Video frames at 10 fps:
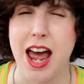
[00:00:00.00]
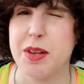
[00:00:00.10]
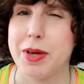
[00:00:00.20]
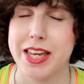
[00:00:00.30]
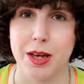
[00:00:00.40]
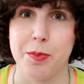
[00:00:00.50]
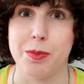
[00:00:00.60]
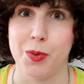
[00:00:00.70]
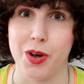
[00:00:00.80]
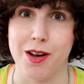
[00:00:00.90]
and make it a
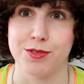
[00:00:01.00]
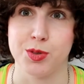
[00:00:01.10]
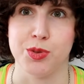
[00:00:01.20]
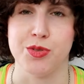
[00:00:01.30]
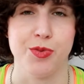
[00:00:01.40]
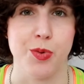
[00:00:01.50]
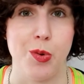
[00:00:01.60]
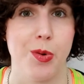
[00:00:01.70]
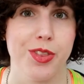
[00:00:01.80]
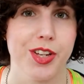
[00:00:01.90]
bit more comfortable
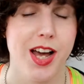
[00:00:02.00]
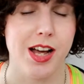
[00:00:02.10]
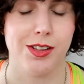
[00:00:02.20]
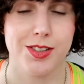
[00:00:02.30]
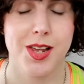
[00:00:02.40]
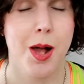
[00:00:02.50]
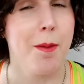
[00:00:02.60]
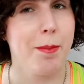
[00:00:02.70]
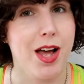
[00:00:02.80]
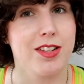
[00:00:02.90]
for the girls.
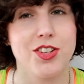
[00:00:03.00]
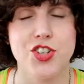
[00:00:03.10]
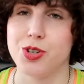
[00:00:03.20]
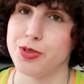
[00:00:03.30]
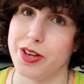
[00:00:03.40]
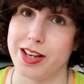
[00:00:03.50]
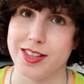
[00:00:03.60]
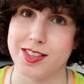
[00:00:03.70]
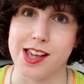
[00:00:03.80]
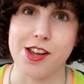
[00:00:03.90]
But she also
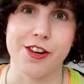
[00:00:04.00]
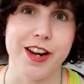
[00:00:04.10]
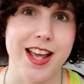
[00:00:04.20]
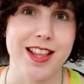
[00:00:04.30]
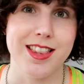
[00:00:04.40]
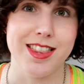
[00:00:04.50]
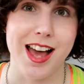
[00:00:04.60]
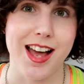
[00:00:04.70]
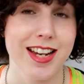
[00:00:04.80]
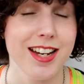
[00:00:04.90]
has a secret in
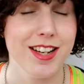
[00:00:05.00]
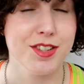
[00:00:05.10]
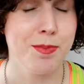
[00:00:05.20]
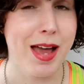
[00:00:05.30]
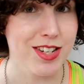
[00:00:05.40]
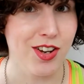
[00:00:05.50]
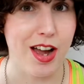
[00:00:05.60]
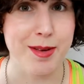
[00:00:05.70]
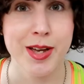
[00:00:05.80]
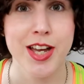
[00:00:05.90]
that in her spare
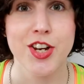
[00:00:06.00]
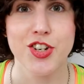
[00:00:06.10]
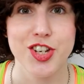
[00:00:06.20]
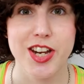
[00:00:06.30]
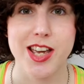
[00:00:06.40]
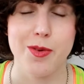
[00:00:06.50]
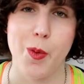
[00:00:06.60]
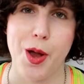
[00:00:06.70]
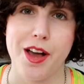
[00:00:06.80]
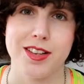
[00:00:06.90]
time, she
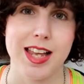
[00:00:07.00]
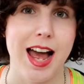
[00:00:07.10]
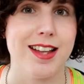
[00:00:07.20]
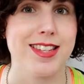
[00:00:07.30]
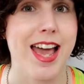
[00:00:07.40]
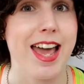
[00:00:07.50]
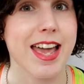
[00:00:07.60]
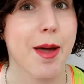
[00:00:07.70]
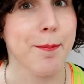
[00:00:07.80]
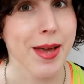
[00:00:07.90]
works at
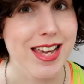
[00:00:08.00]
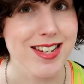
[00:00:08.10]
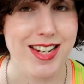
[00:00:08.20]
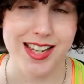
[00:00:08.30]
a maid